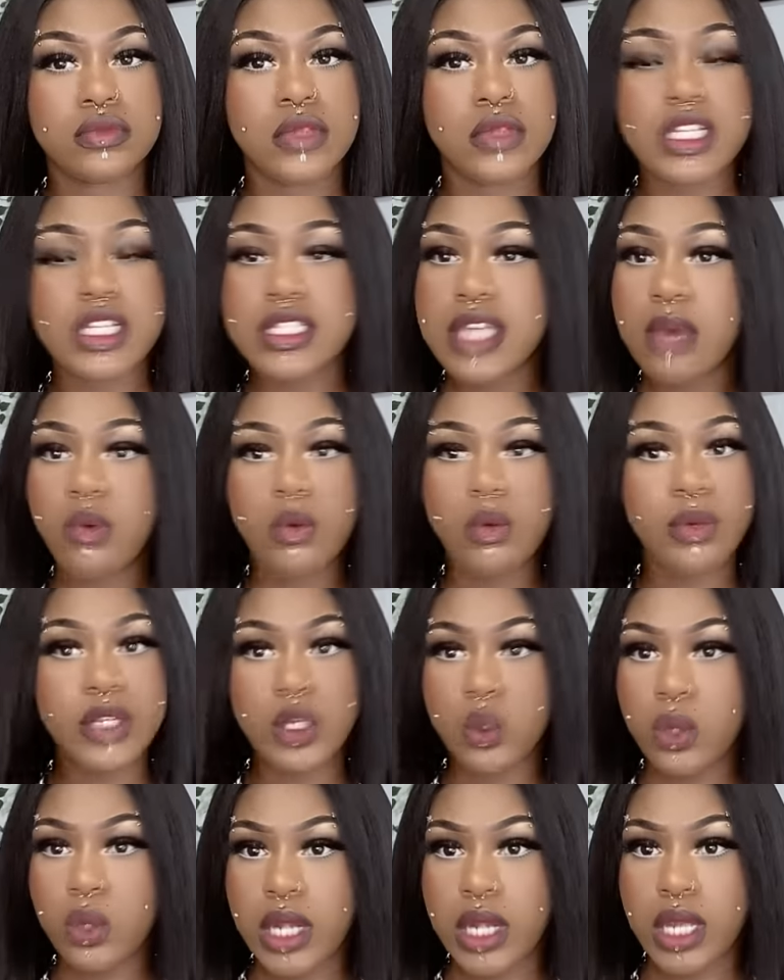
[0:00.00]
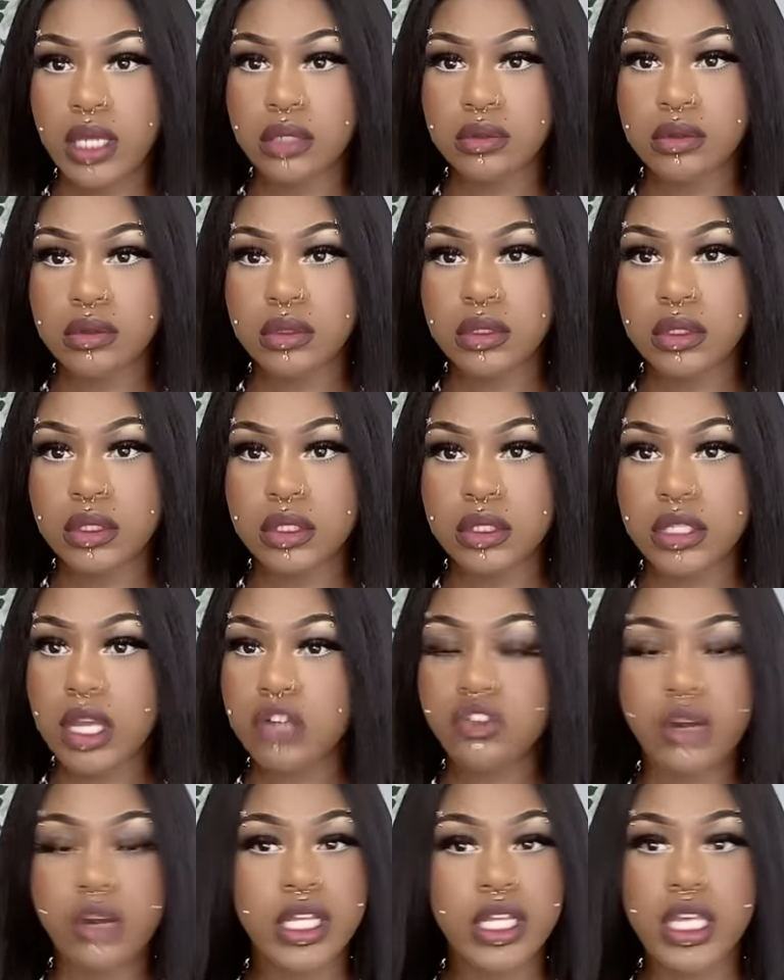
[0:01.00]
is that what we doing now? Y'all
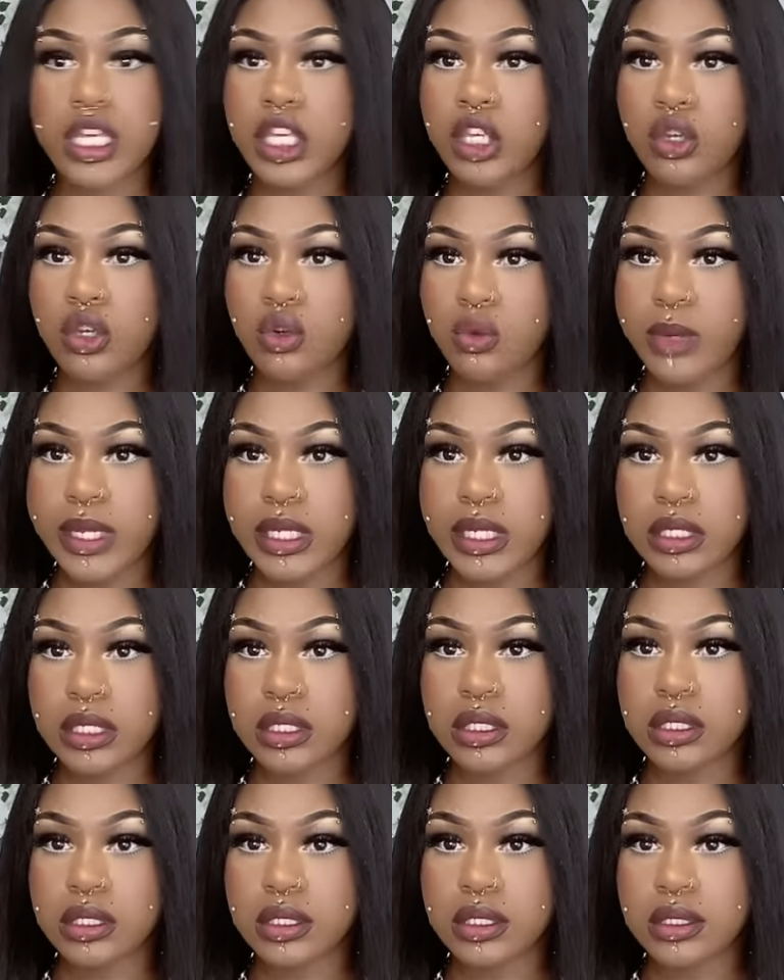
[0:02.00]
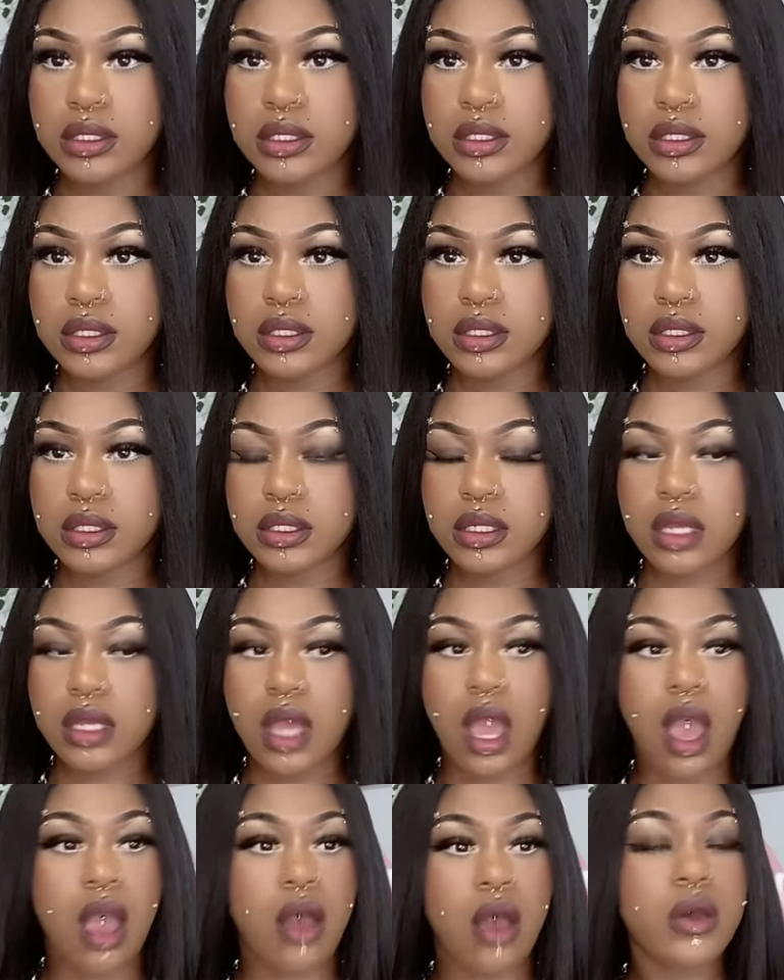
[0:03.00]
trying to get cute with it?
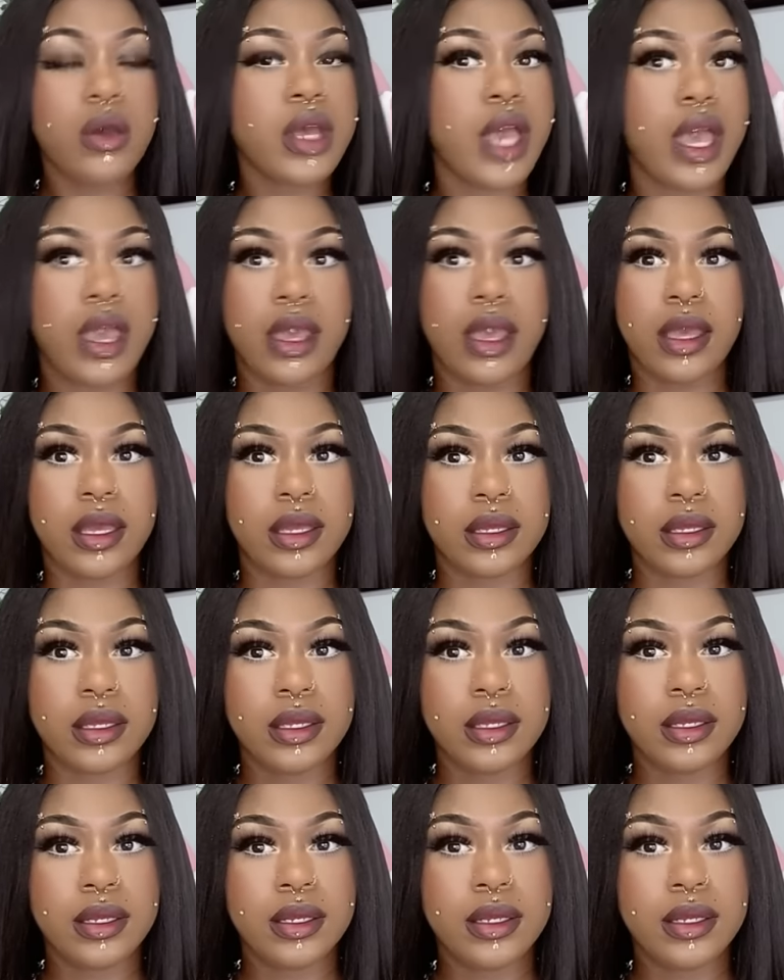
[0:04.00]
Oh, okay.